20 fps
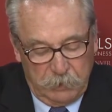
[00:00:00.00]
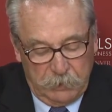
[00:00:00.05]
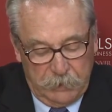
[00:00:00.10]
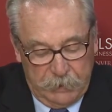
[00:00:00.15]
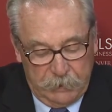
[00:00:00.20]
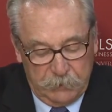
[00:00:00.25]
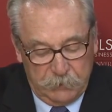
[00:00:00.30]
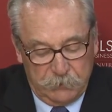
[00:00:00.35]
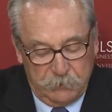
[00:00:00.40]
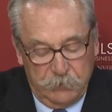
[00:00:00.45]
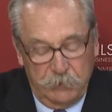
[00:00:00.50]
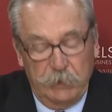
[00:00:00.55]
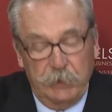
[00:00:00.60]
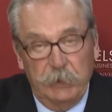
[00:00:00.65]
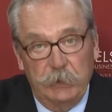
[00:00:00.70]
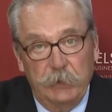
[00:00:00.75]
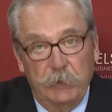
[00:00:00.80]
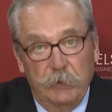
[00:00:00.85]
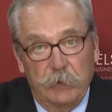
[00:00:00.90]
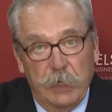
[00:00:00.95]
latest
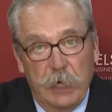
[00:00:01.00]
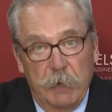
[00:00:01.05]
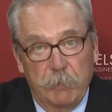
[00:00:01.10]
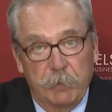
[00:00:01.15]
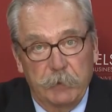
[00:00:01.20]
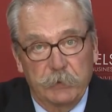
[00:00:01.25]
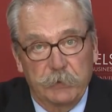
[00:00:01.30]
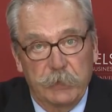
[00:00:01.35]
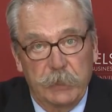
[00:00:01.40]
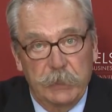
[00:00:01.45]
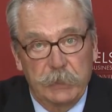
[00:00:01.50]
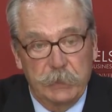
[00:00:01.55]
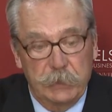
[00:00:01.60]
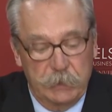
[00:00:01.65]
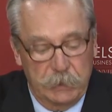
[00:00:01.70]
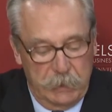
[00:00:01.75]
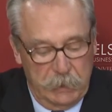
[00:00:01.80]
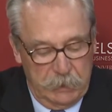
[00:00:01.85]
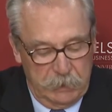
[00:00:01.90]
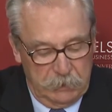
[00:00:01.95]
CEO
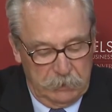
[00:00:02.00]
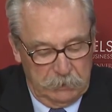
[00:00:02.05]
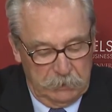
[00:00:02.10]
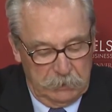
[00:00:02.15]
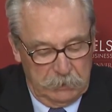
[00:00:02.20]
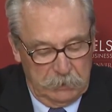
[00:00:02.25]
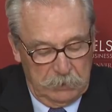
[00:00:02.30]
compensation data.